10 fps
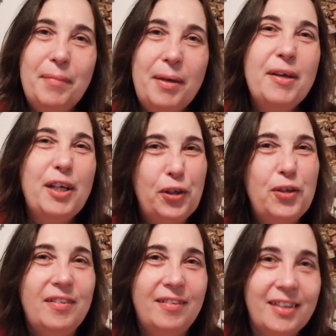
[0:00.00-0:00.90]
maybe I should
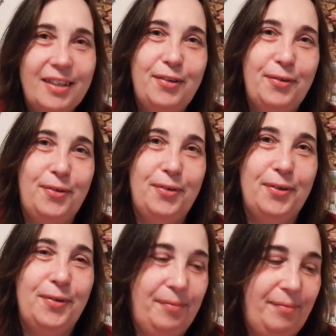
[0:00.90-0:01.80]
just stick to you
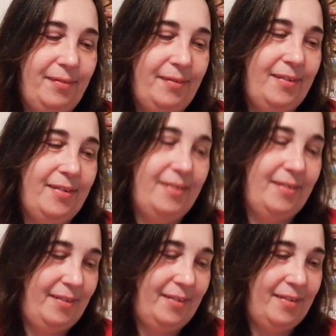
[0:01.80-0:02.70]
know
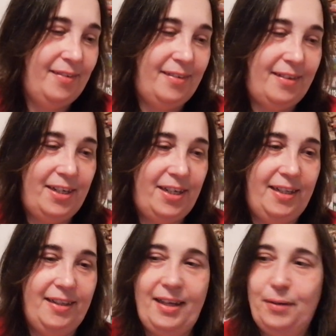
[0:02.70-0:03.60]
stitching
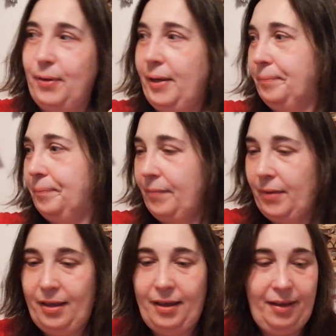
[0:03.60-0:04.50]
it that way
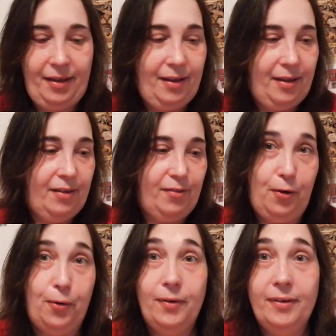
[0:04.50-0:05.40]

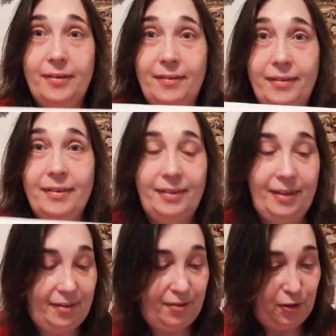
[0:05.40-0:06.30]
so
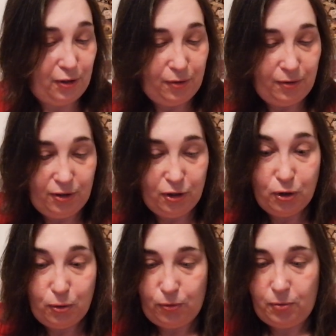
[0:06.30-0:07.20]
it's a hu
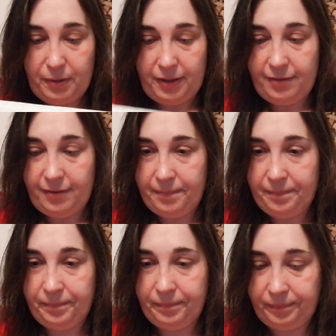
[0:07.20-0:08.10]
huge piece
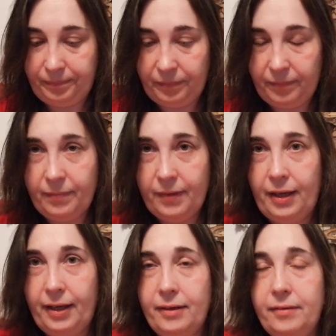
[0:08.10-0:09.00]

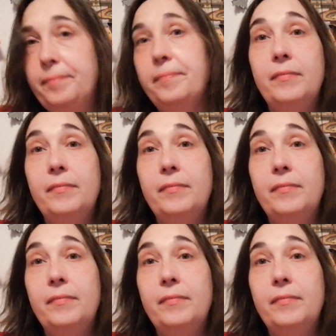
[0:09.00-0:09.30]
and